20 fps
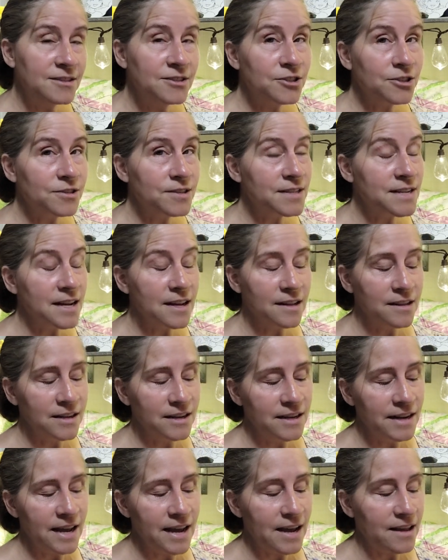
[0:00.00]
Tercel
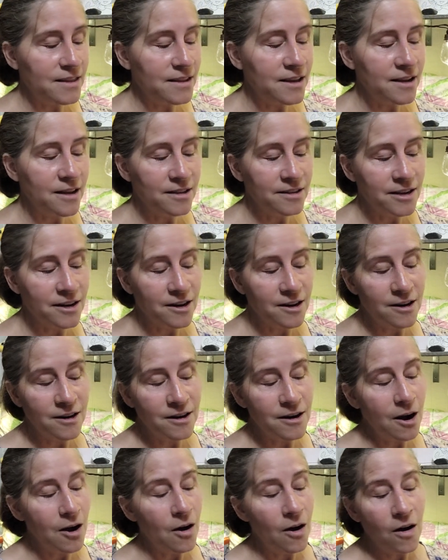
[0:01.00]
and
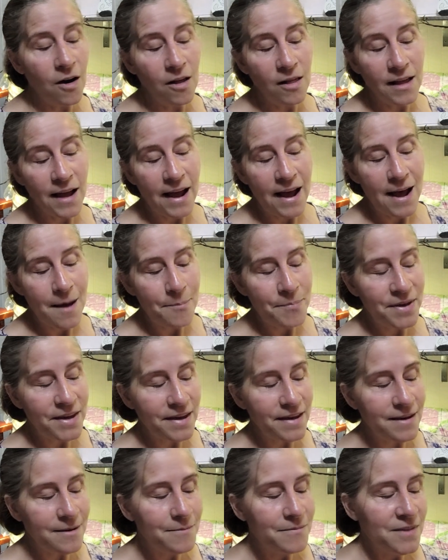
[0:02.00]
Ankildar, all
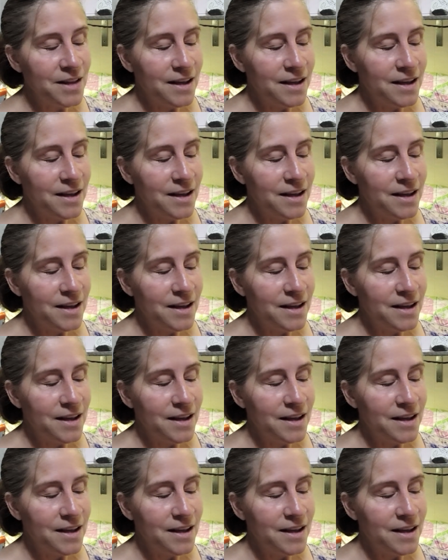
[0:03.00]
happy.